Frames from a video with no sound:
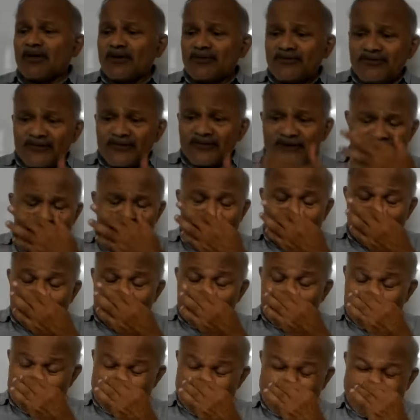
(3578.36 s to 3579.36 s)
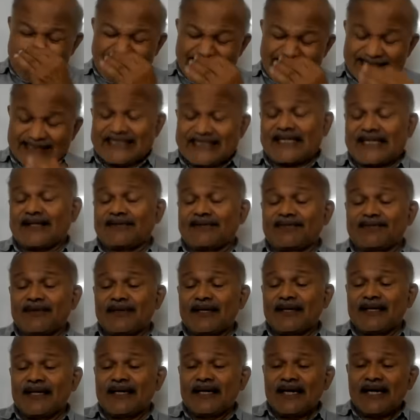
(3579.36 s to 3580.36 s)
of a reaction.
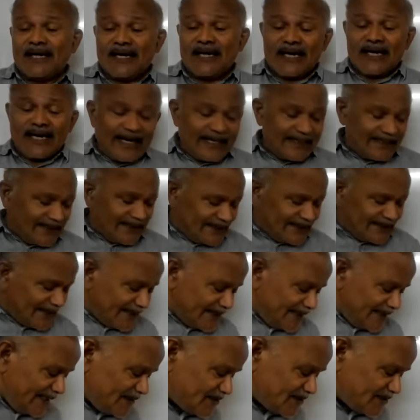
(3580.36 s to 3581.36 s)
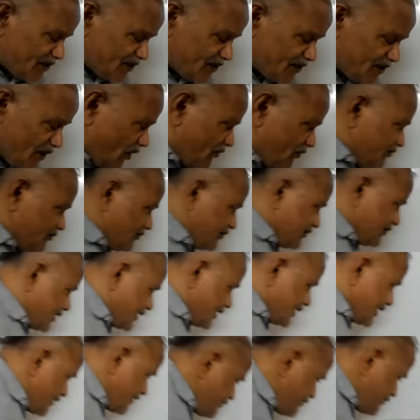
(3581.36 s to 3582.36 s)
And in the case of,
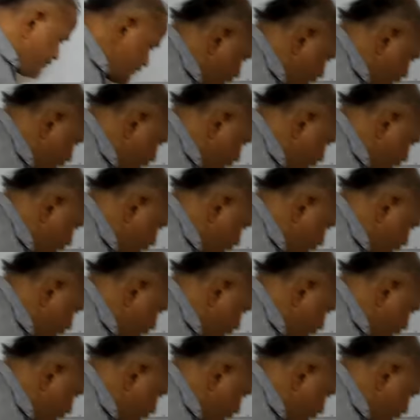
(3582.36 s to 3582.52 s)
if